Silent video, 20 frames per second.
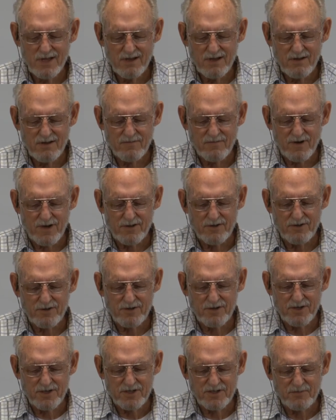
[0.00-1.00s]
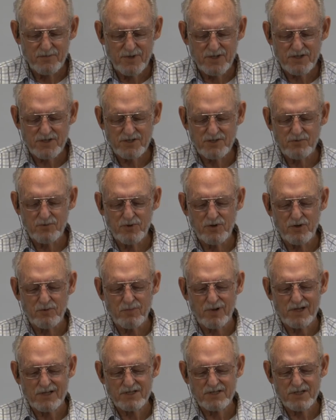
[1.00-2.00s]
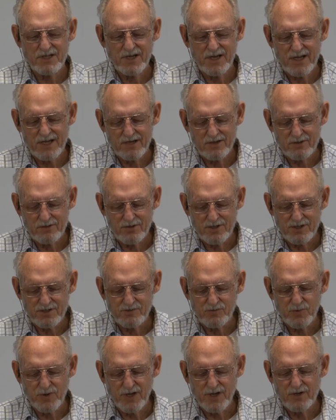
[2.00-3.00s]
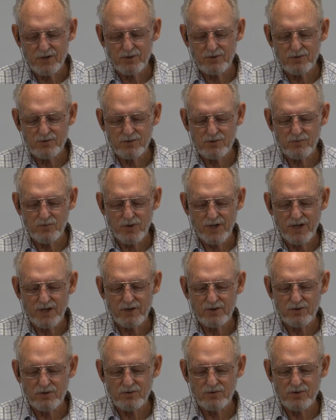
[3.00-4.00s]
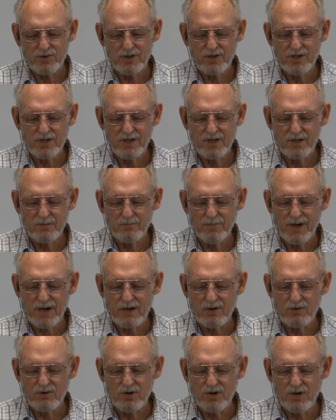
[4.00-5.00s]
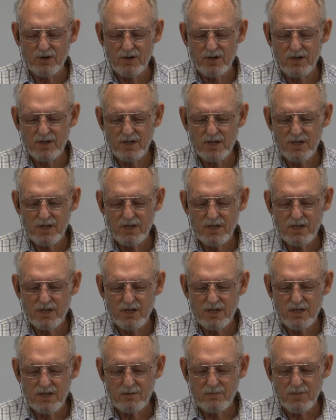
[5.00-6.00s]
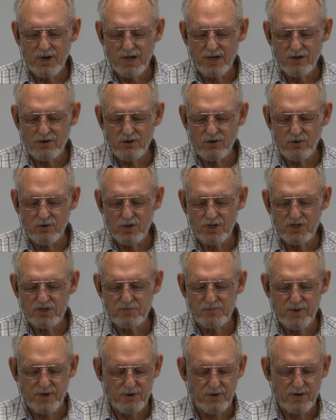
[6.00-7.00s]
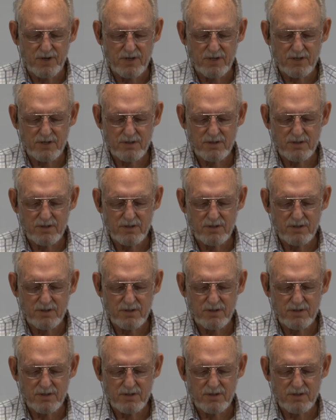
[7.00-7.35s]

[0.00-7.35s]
Father, dismiss us with your blessing now as we go. We go empowered by your Holy Spirit,